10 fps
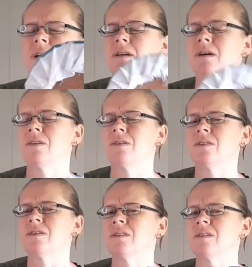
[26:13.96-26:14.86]
You know,
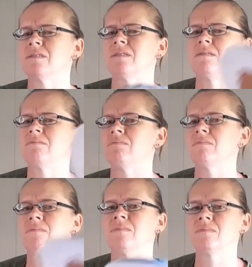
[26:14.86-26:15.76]
the
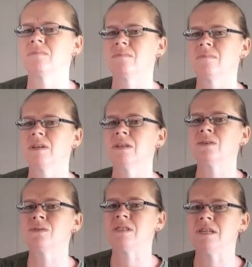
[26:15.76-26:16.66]

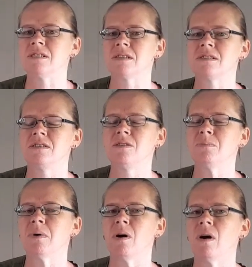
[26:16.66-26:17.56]
little discs you
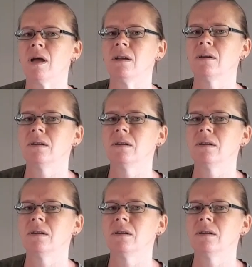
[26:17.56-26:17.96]
buy